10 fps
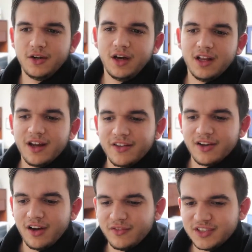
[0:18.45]
you know, a lot of
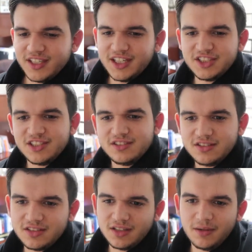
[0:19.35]
the
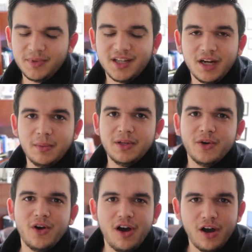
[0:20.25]
conversations uh, become a
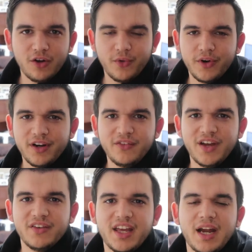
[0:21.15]
little awkward if
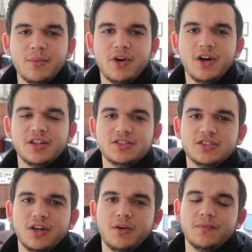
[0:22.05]
you have a camera on.
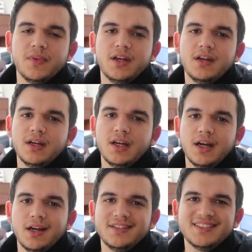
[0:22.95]
So
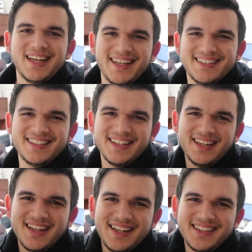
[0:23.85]
uh, decided
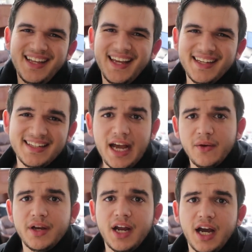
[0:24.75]
to take it
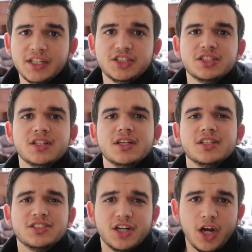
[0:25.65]
down a notch
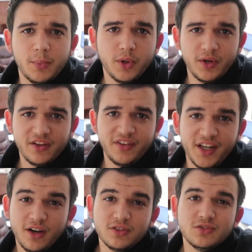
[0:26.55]
start uploading
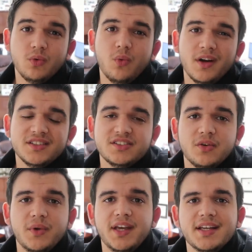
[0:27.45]
videos once
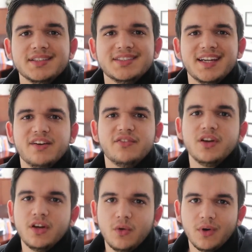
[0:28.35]
a week instead
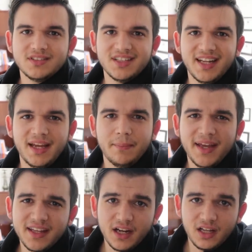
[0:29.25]
of once a day and
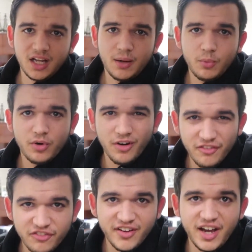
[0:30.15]
make it a lot more
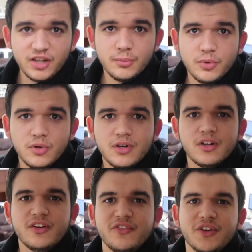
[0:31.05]
valuable
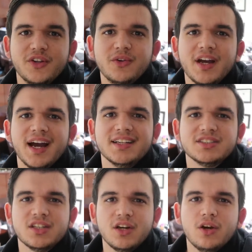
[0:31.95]
for you
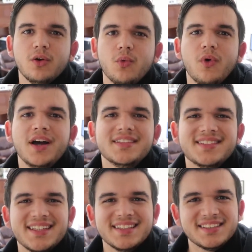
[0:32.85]
guys.
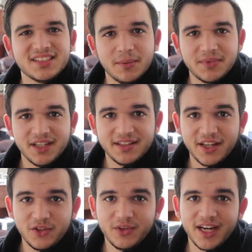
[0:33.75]
What is something
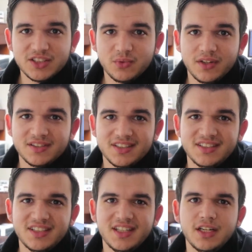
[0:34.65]
that you guys want to
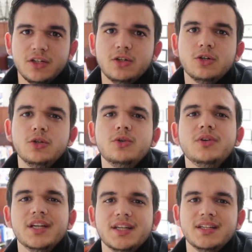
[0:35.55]
see
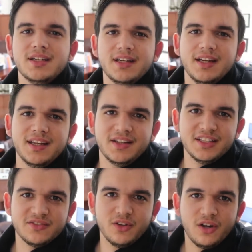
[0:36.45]
included in
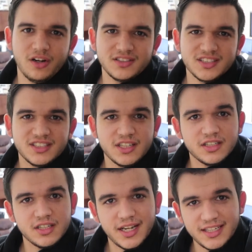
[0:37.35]
these vlogs? Is
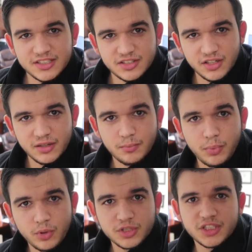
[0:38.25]
there a certain
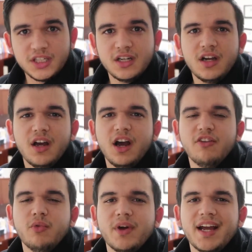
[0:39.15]
portion
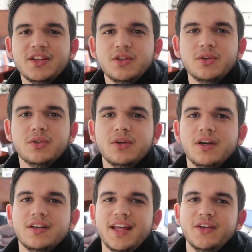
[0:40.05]
of what I do
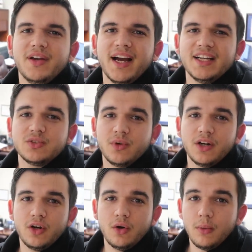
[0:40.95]
that you guys want
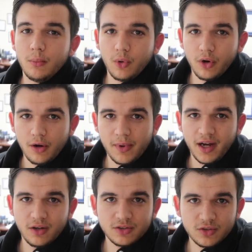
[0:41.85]
to know more
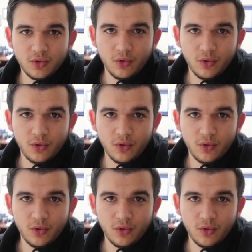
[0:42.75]
about?